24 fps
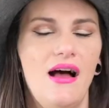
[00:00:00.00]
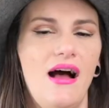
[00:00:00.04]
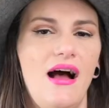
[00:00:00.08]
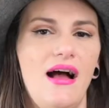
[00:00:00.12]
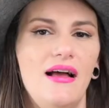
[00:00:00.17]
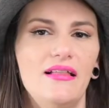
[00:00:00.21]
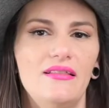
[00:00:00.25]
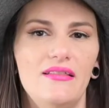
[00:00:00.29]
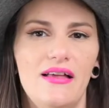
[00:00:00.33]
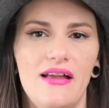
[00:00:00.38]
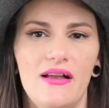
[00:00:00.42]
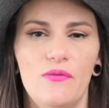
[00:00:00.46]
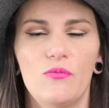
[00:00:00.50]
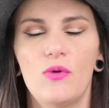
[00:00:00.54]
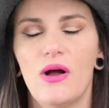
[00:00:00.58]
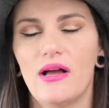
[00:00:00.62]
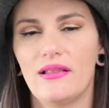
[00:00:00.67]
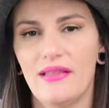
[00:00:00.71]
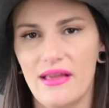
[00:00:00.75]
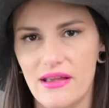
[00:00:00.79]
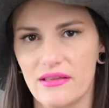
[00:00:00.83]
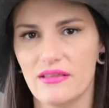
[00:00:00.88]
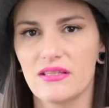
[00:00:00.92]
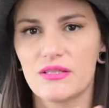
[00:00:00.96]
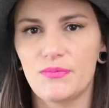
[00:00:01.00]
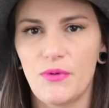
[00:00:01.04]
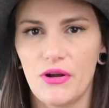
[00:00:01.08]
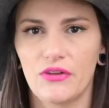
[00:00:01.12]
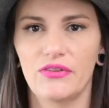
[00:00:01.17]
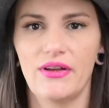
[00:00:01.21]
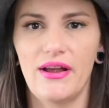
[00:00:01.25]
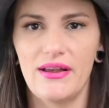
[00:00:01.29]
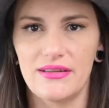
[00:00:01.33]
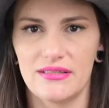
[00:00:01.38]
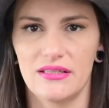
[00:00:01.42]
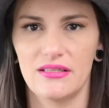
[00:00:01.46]
I like well I like the
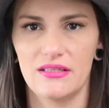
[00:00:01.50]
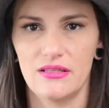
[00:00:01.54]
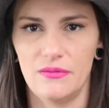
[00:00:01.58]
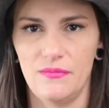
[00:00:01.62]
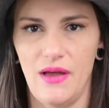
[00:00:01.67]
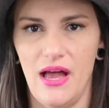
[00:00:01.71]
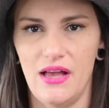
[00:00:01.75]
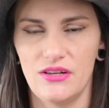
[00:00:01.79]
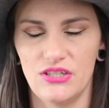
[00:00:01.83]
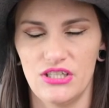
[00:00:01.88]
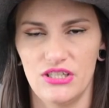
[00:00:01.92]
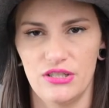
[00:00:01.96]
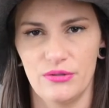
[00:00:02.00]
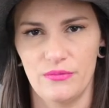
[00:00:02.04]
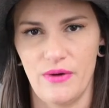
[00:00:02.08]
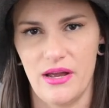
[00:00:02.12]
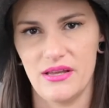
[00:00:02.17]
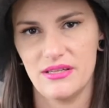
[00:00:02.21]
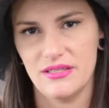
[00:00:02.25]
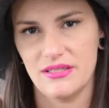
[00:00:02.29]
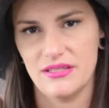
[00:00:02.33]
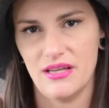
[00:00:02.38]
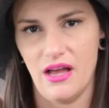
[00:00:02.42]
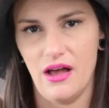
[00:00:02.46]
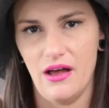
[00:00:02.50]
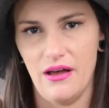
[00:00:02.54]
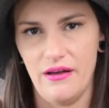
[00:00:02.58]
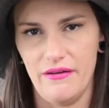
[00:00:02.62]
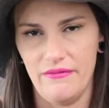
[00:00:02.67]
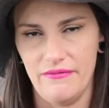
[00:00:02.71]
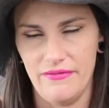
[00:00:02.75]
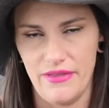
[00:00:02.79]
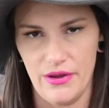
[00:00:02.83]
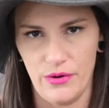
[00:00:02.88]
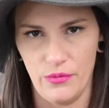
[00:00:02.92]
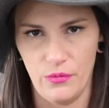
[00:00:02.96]
sparkler exit to match the rest
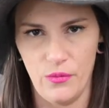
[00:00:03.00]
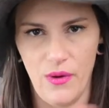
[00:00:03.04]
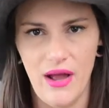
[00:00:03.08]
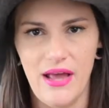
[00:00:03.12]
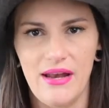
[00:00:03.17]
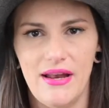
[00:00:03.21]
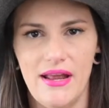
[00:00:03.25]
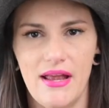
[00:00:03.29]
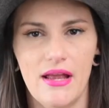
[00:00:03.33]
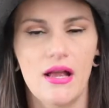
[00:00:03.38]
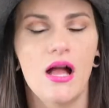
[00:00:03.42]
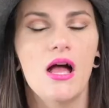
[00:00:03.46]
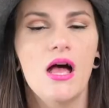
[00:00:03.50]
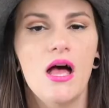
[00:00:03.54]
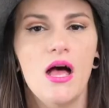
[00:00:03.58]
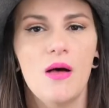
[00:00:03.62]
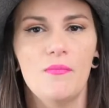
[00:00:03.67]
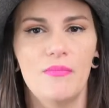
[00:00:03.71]
of their wedding,